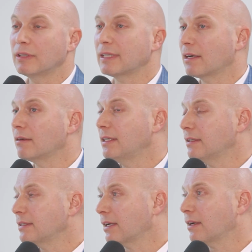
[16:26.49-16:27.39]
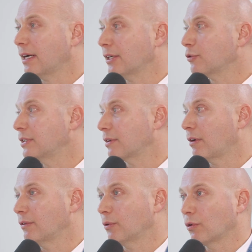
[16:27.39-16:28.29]
So there's other countries
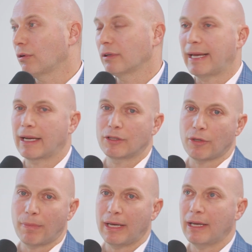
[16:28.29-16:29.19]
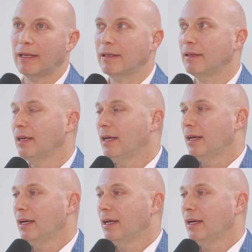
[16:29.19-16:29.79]
around the world like Japan,